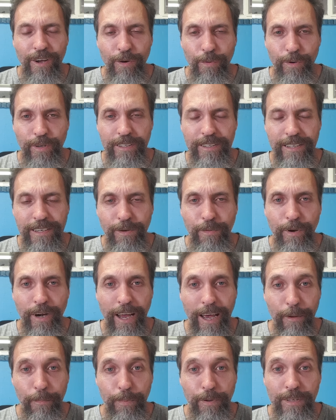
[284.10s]
We'll see what
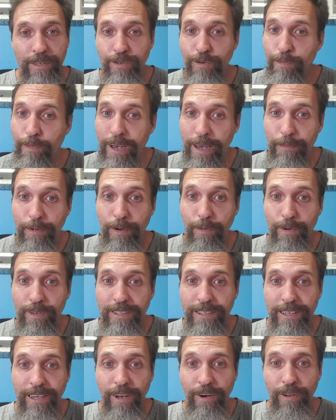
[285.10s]
happens, or maybe we'll
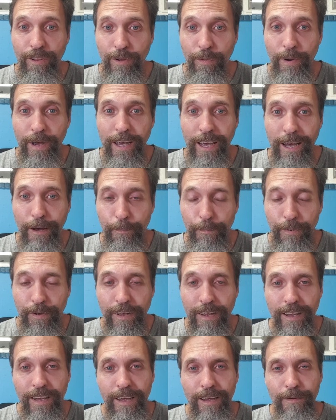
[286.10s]
see it on the way up.
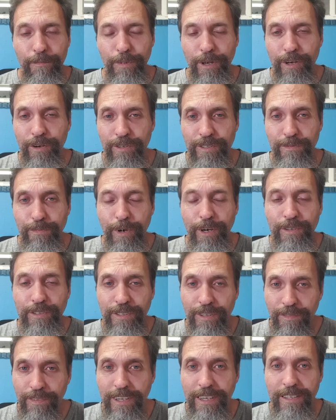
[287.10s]
Because
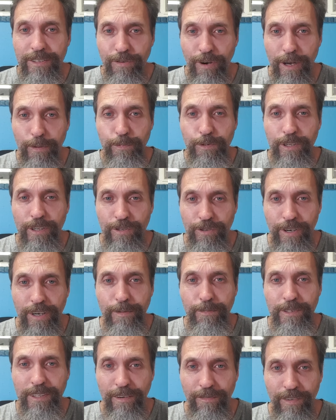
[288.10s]
most of these rapture
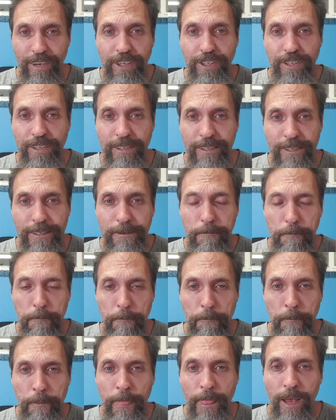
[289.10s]
dreams and visions,
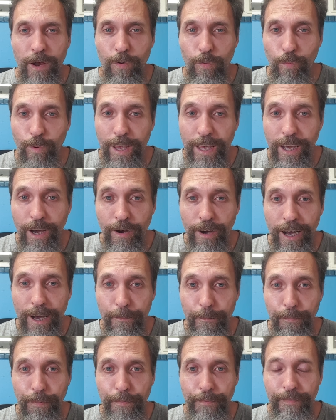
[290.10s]
we go
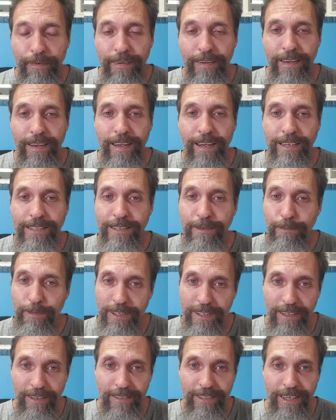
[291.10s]
up as the
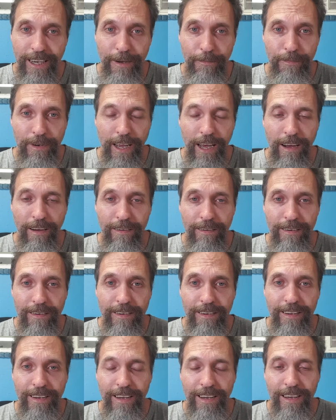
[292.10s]
missiles come down.
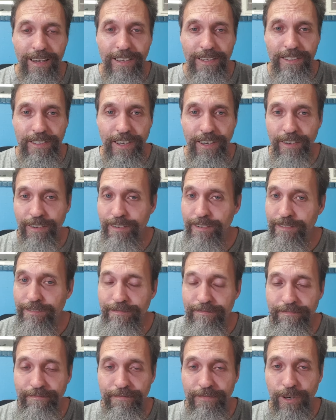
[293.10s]
So
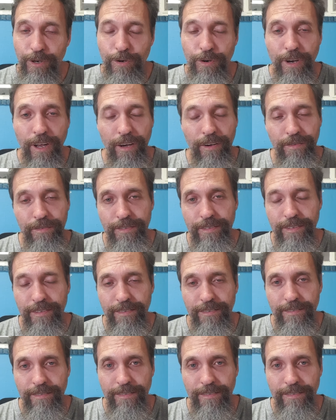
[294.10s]
who knows?